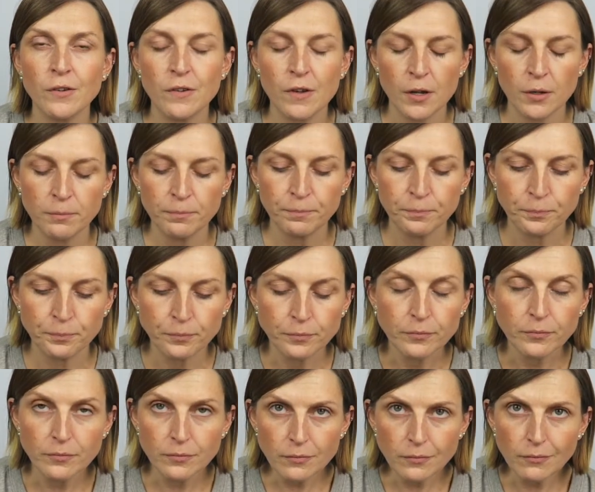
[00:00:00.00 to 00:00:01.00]
So
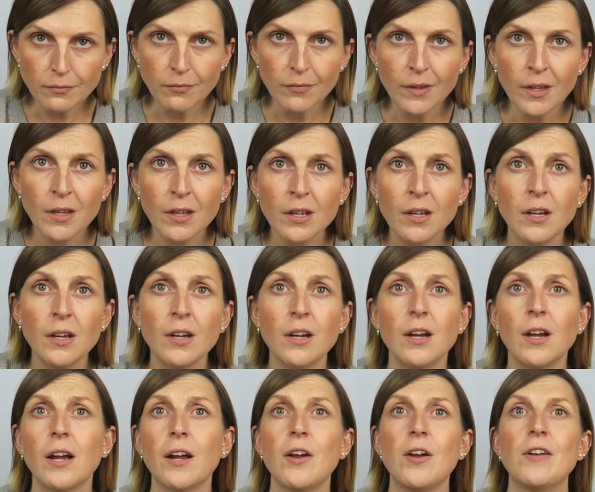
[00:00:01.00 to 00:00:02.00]

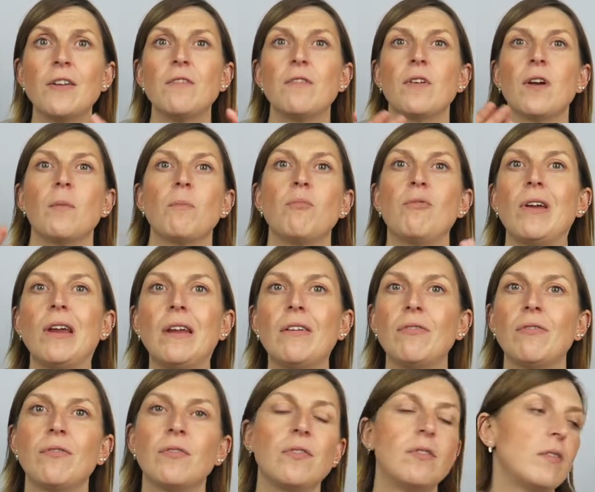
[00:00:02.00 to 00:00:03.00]
a
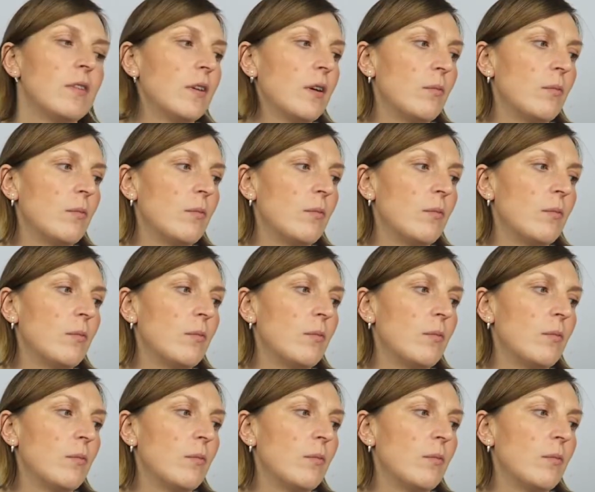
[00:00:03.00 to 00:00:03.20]
brief